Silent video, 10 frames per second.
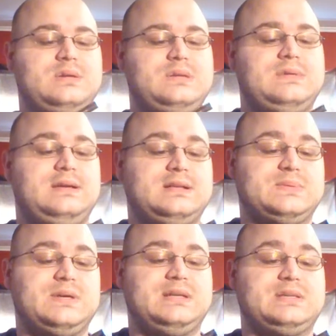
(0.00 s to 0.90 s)
and that's
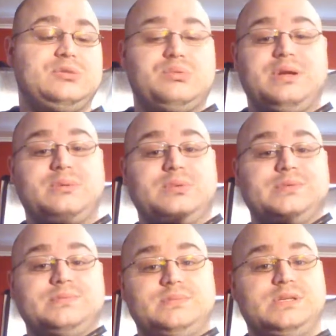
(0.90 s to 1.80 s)
why it's all breakable.
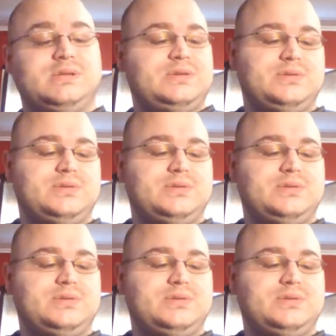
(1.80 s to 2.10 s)
I don't know.